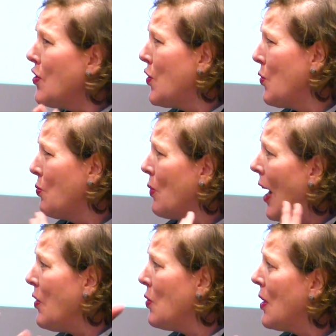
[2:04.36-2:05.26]
just do,
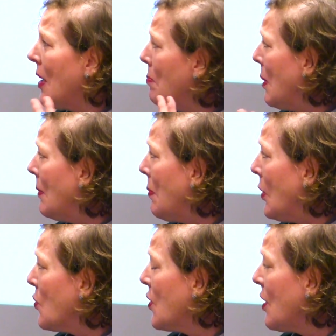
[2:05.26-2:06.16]
I do a lot of big
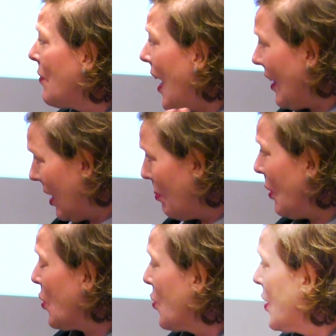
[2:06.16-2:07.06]
picture stuff and little
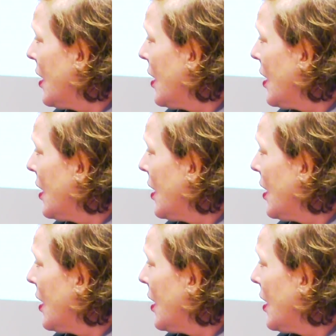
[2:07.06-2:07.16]
picture